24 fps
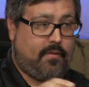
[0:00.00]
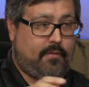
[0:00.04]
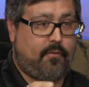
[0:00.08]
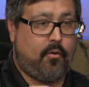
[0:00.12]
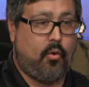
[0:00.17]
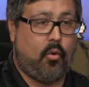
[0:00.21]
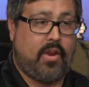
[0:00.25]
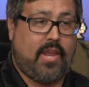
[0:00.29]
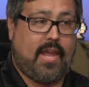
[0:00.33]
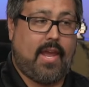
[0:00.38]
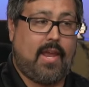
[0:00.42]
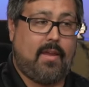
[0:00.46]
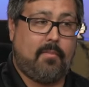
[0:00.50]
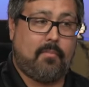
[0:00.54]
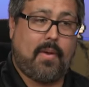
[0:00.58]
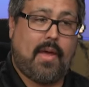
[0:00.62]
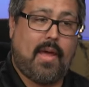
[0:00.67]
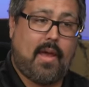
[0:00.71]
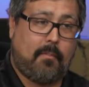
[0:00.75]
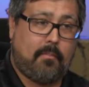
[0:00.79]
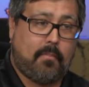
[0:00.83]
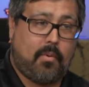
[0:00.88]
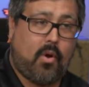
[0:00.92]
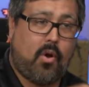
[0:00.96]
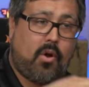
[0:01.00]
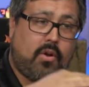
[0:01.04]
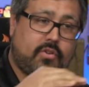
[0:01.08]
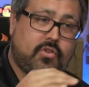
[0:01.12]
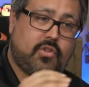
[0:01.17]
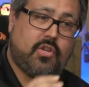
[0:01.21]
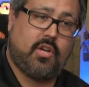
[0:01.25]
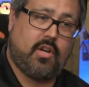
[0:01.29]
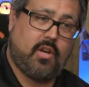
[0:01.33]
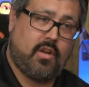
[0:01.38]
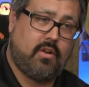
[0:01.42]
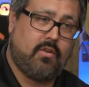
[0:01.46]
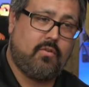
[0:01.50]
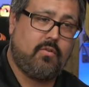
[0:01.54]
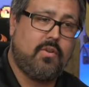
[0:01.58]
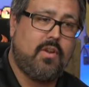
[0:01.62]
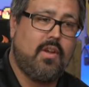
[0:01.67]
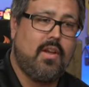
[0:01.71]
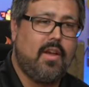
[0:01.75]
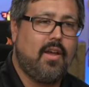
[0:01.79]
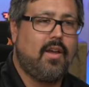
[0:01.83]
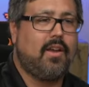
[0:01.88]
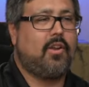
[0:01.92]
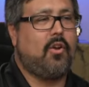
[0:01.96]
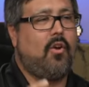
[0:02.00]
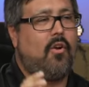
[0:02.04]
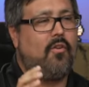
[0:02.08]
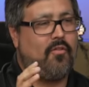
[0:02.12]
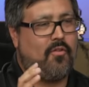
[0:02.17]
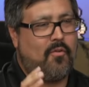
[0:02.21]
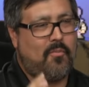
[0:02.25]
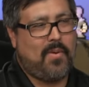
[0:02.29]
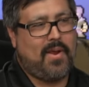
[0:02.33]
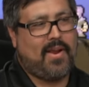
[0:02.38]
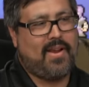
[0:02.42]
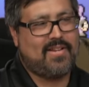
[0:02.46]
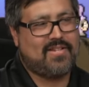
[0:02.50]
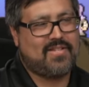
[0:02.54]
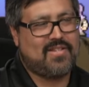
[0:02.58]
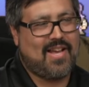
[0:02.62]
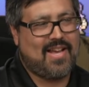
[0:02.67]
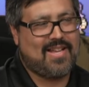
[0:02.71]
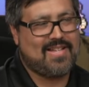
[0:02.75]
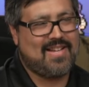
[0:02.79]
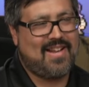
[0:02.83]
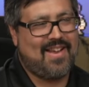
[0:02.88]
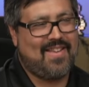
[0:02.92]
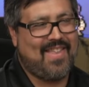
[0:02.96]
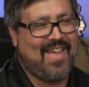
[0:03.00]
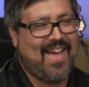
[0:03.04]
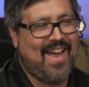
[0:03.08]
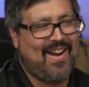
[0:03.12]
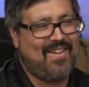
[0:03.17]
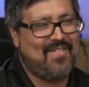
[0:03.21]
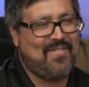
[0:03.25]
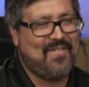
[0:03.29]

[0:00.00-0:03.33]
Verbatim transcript: the 48-pack box, Got you it. know going for bigger size like that.